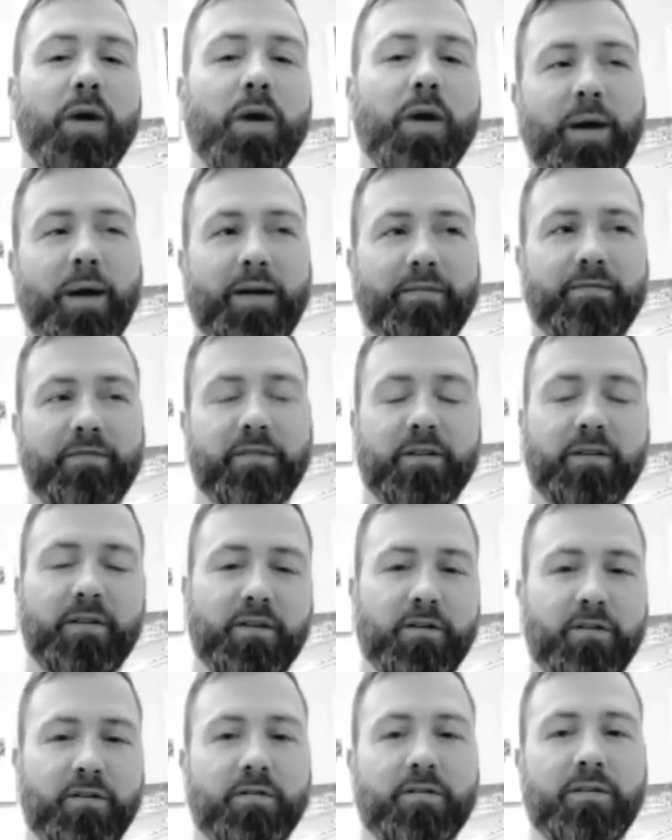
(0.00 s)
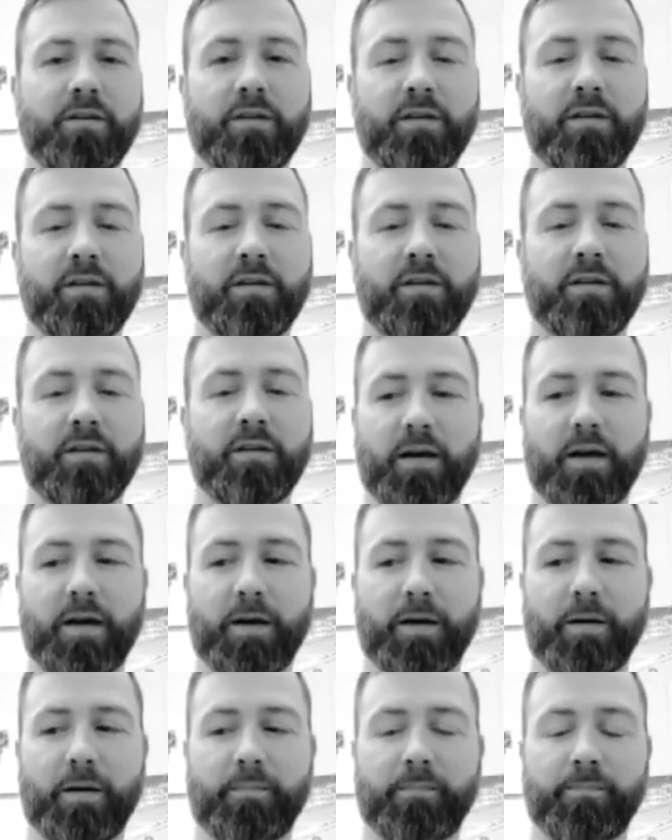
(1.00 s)
You have to literally
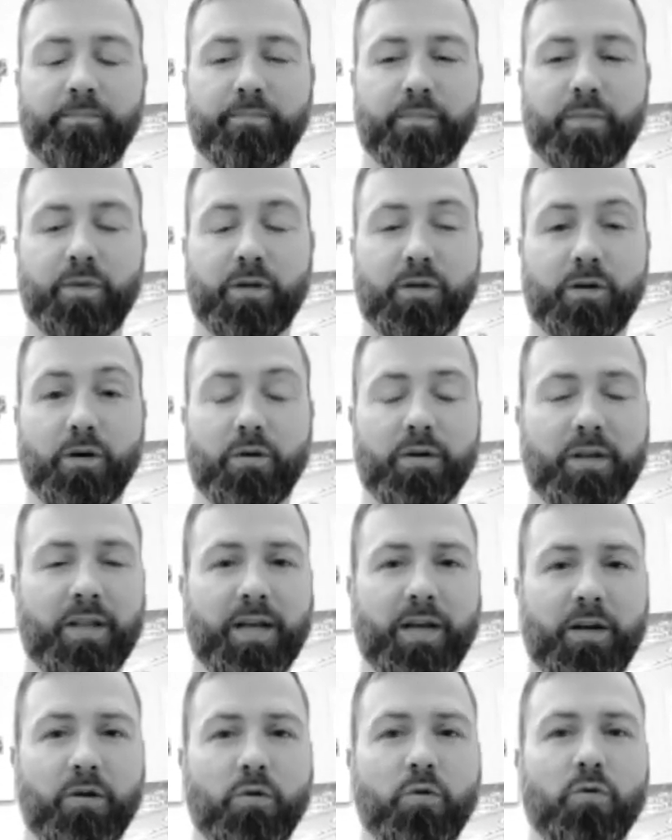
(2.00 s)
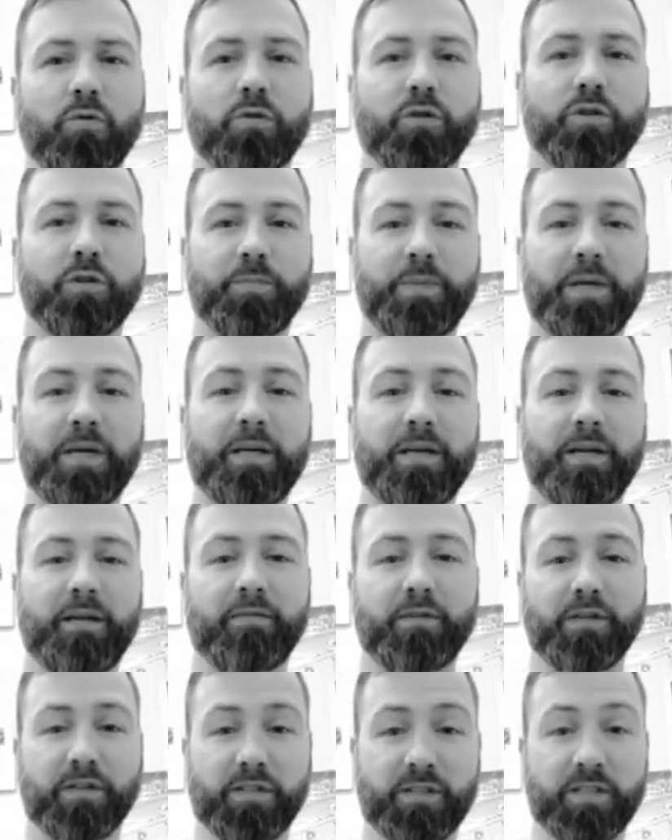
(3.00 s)
um, go to like quarter speed to
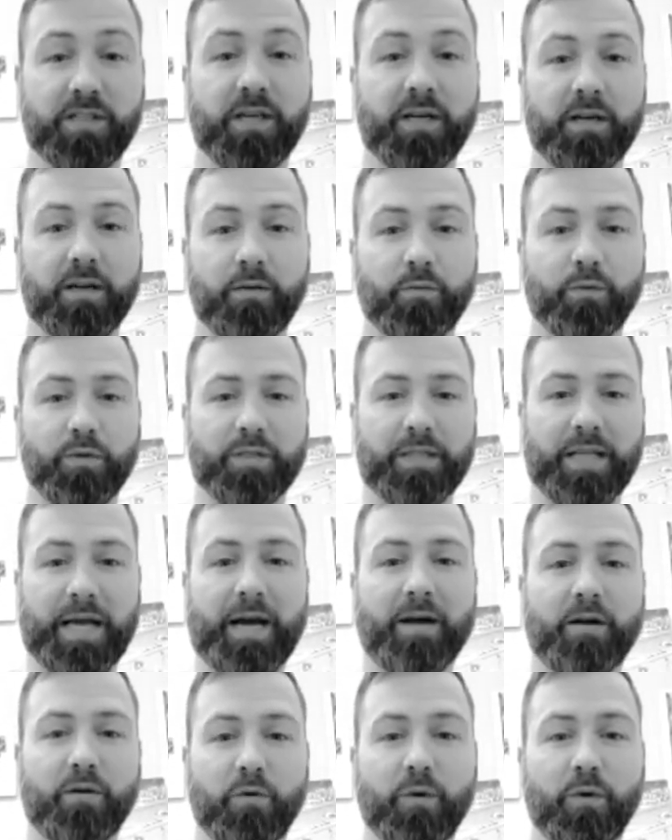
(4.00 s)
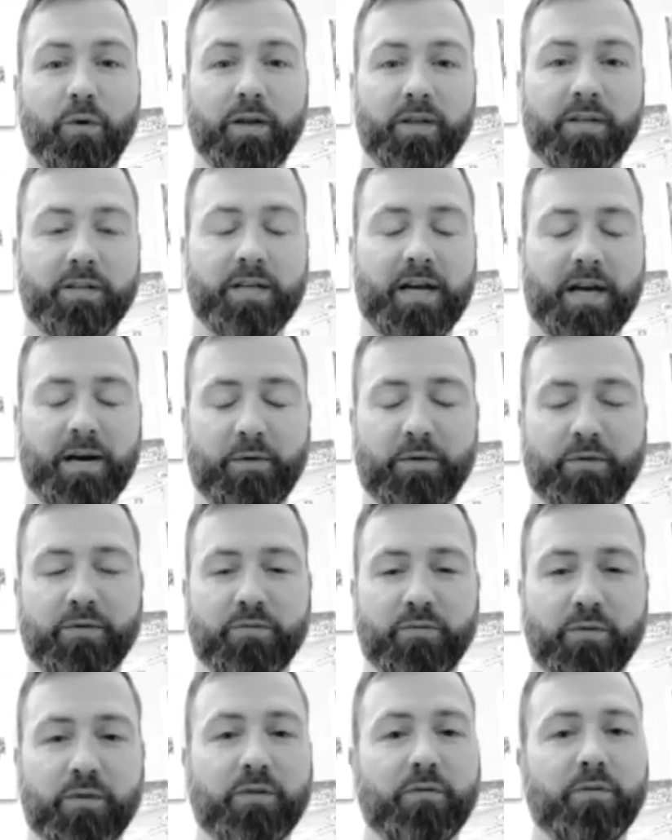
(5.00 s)
even see it. It was that quick. This guy was
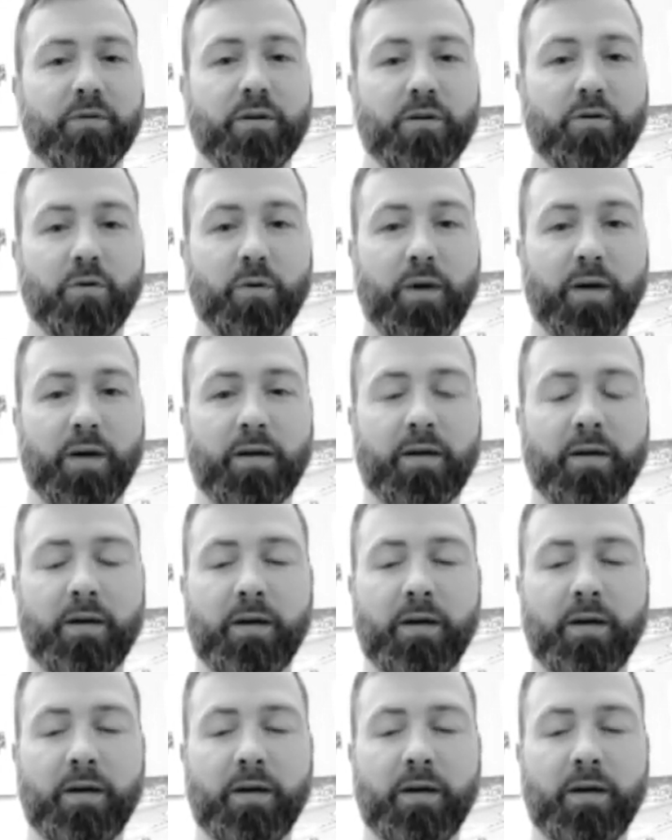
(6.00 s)
really, really quick.